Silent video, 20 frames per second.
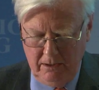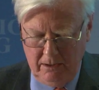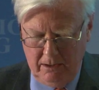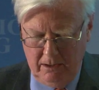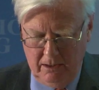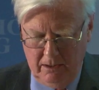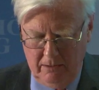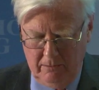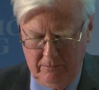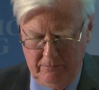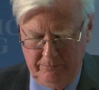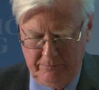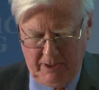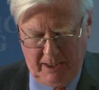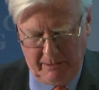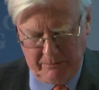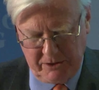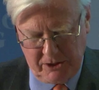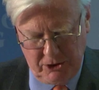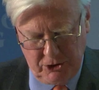Uh,
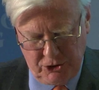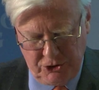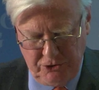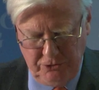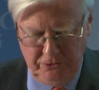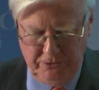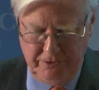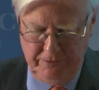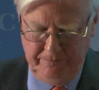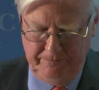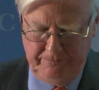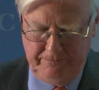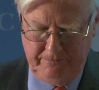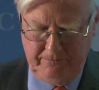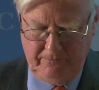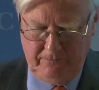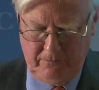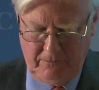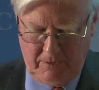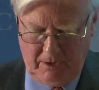perhaps it should.
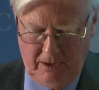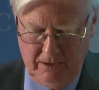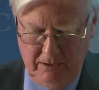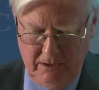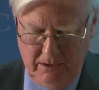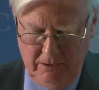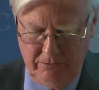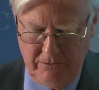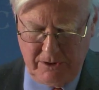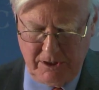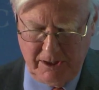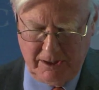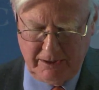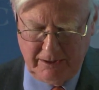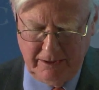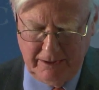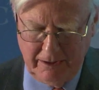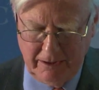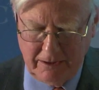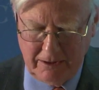I, would
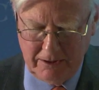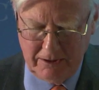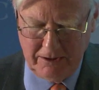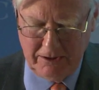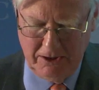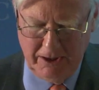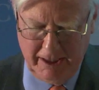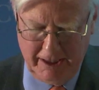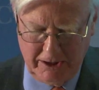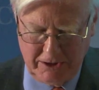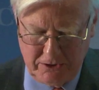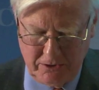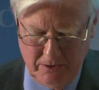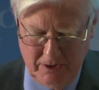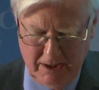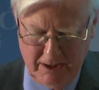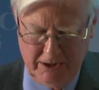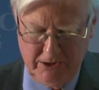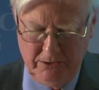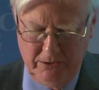certainly like to
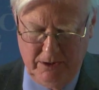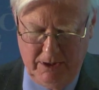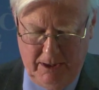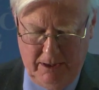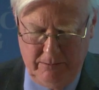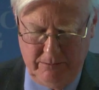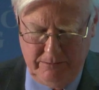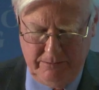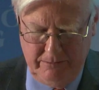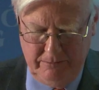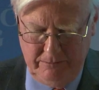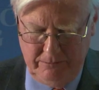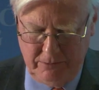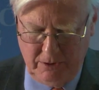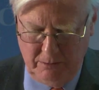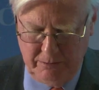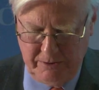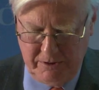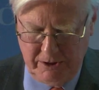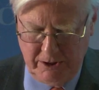argue that
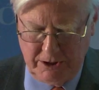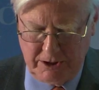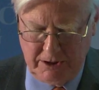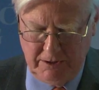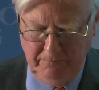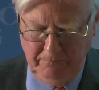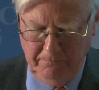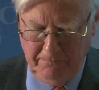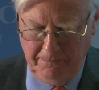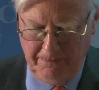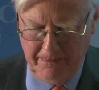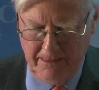proposition,